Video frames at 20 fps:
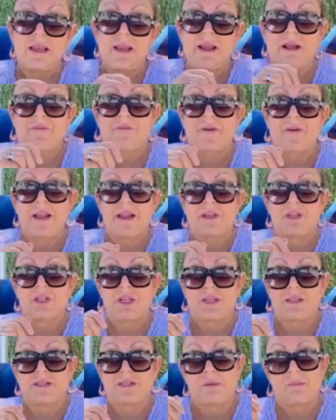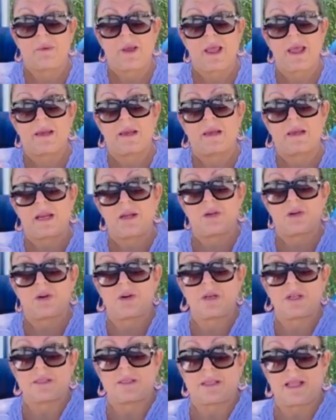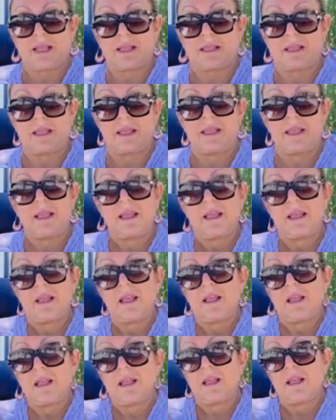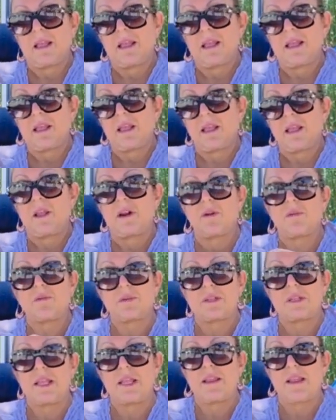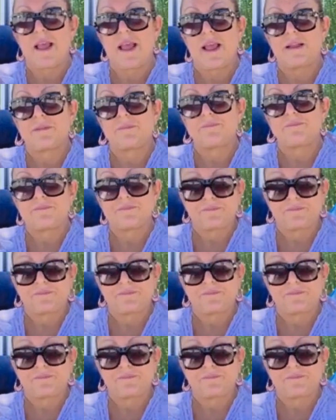Now, if I adjust the bed and I turn it slightly, you don't see that.